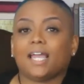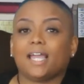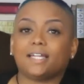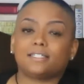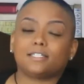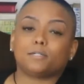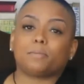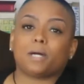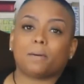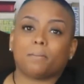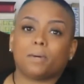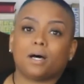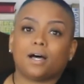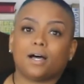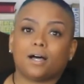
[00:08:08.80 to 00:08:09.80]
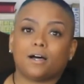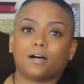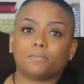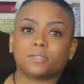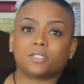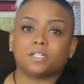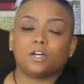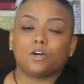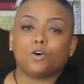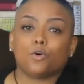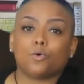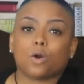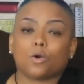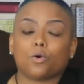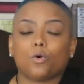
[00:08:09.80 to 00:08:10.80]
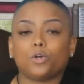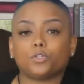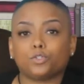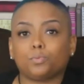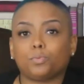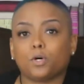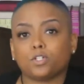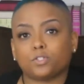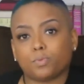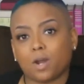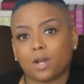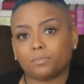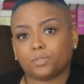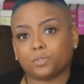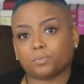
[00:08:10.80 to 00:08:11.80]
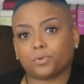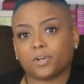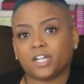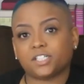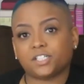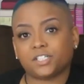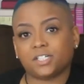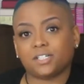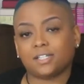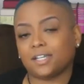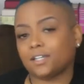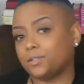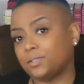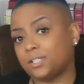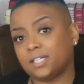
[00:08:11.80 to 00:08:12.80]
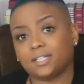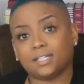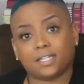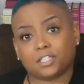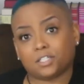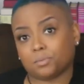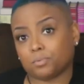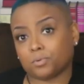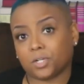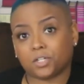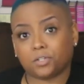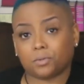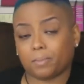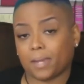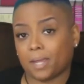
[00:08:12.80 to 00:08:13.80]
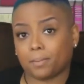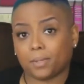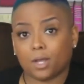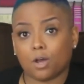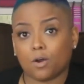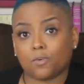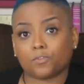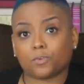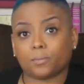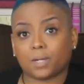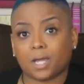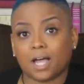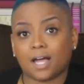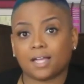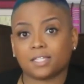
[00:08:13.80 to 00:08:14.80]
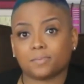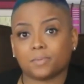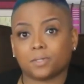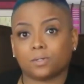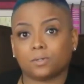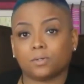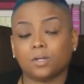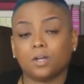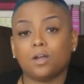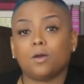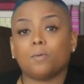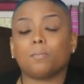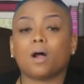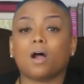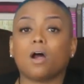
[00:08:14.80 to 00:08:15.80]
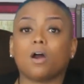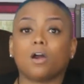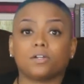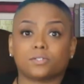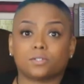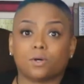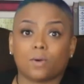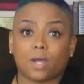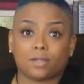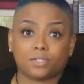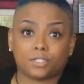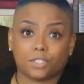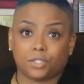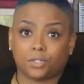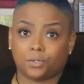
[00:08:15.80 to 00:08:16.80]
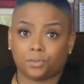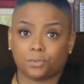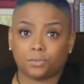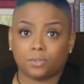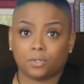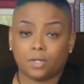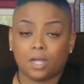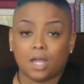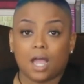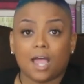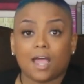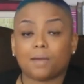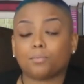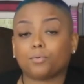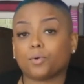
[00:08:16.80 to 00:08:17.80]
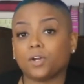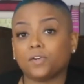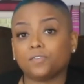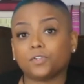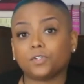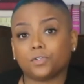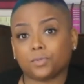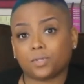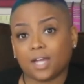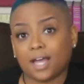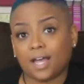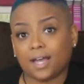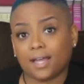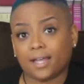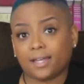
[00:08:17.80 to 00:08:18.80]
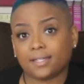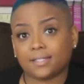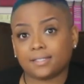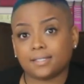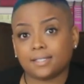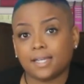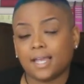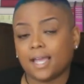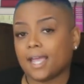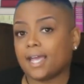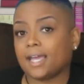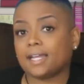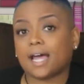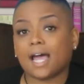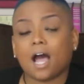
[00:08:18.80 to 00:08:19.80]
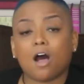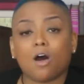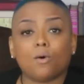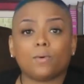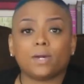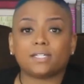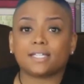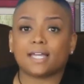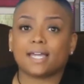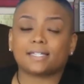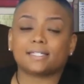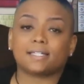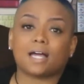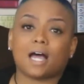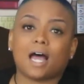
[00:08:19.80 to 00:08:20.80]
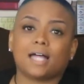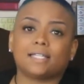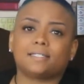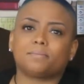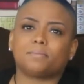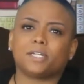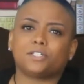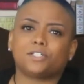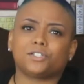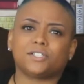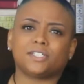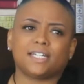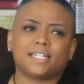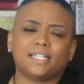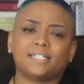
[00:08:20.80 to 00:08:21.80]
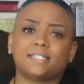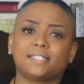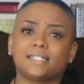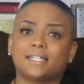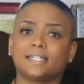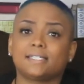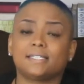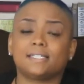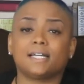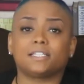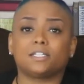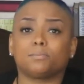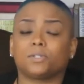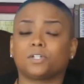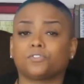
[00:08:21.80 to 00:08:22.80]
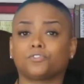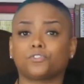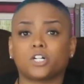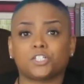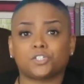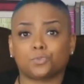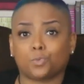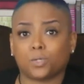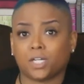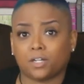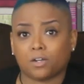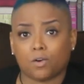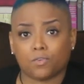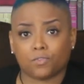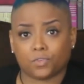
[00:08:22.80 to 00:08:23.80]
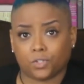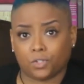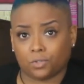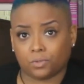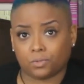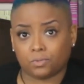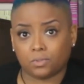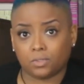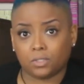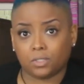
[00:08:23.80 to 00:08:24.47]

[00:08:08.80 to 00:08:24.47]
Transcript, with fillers: And to my moms who are going through postpartum depression and you didn't get to bring your baby home from the hospital, my hearts go out to you. I pray for you guys and I always ask God to make sure that he sends nothing but a fresh wind over you